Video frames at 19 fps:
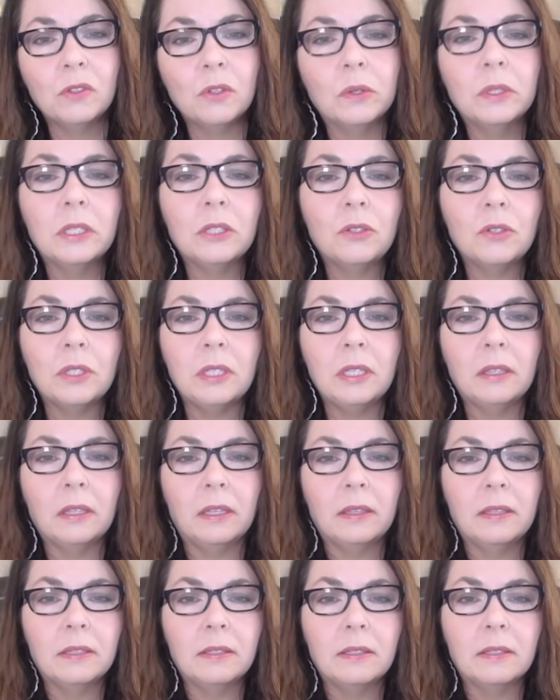it's interesting
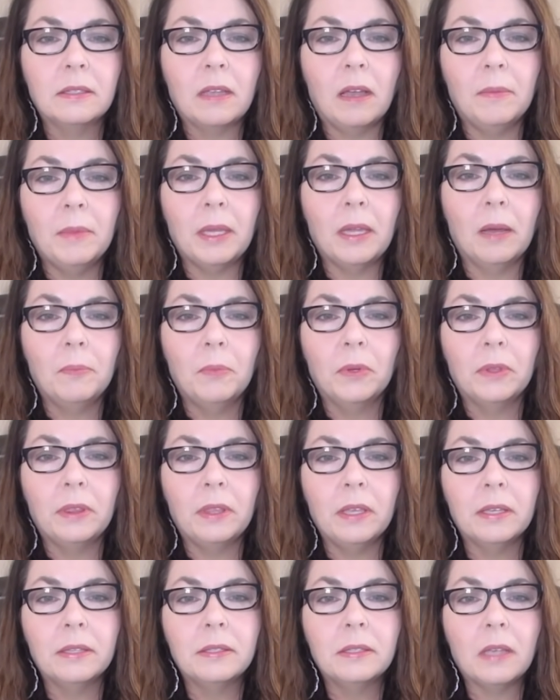that this is coming up with
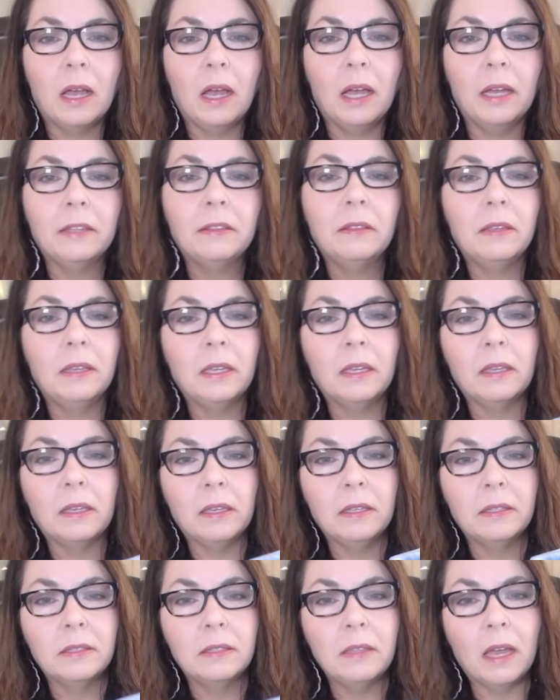this. I think
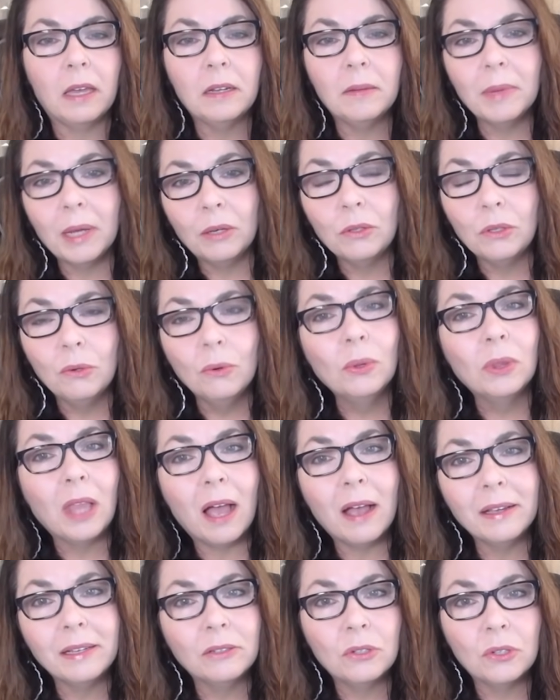it's not about you
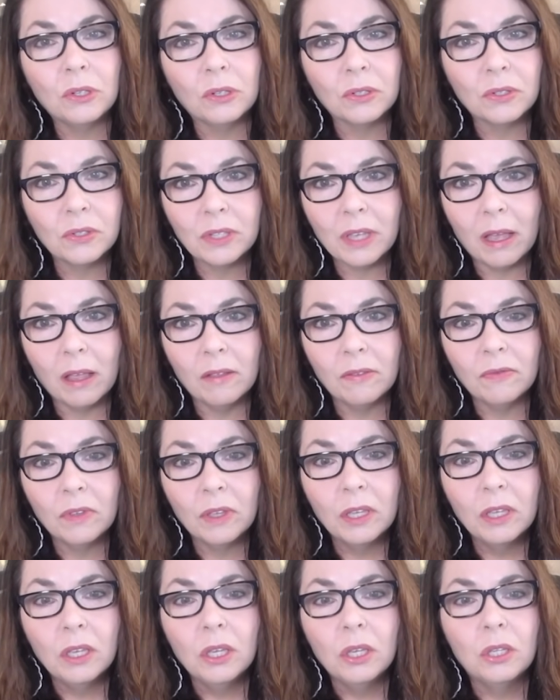lying to yourself.
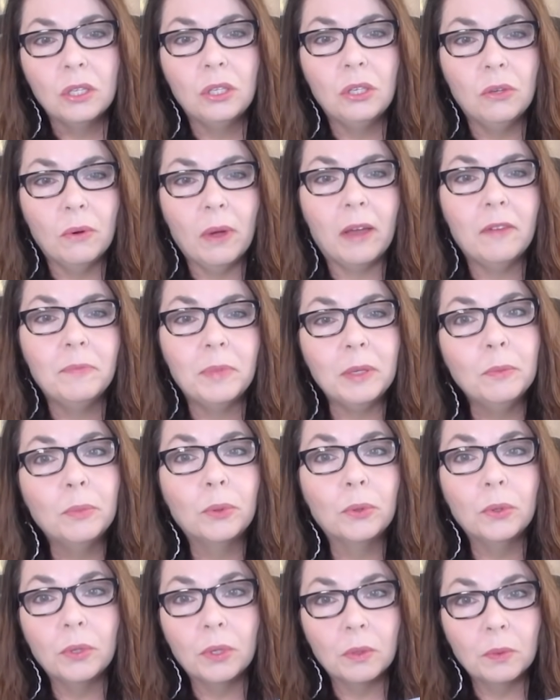You have been
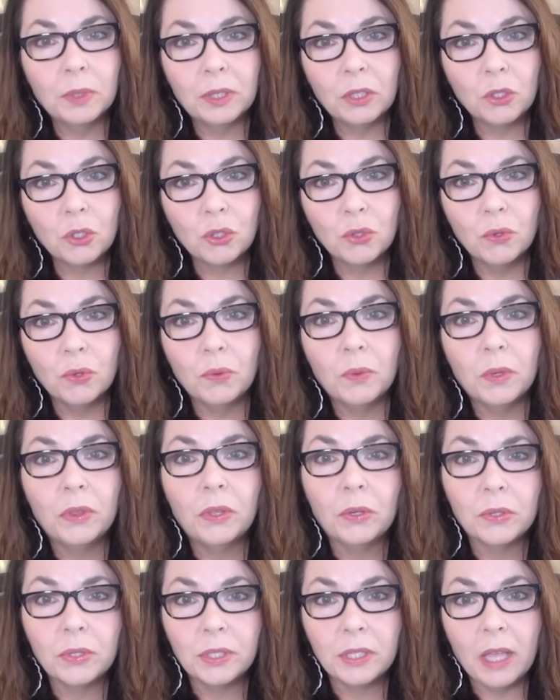brutal with the truth with
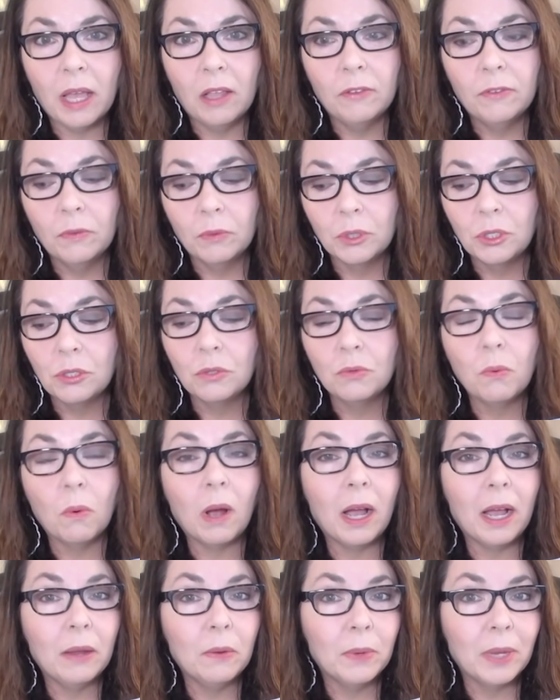yourself, which is
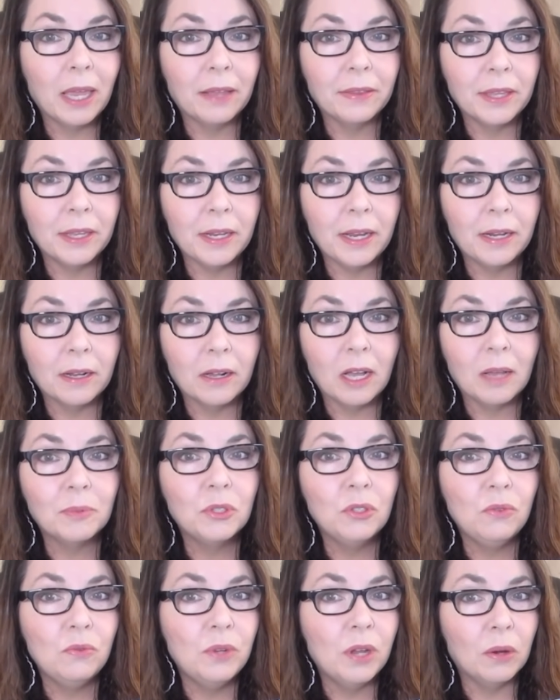why we had that 8 of
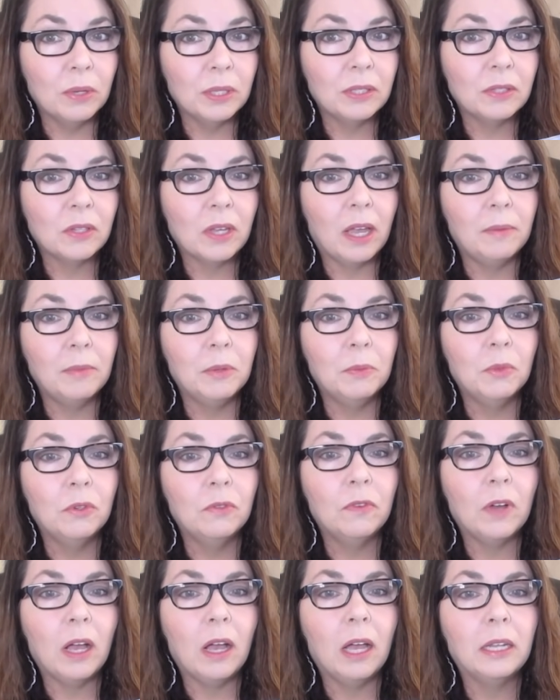Cups. You know, it's time to
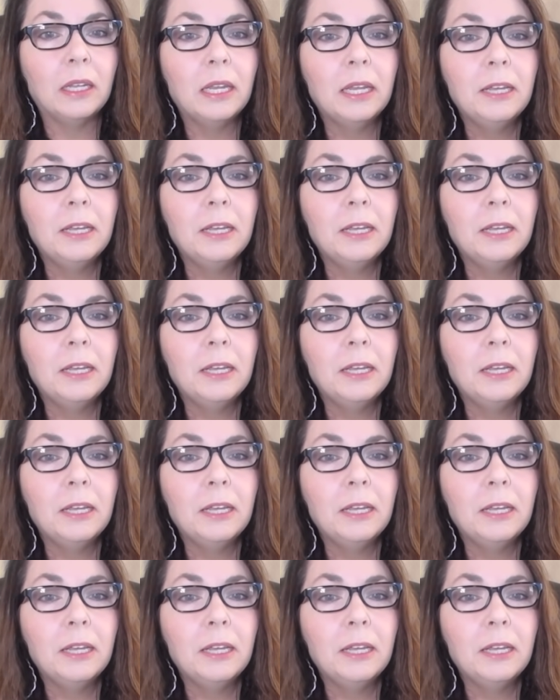move on.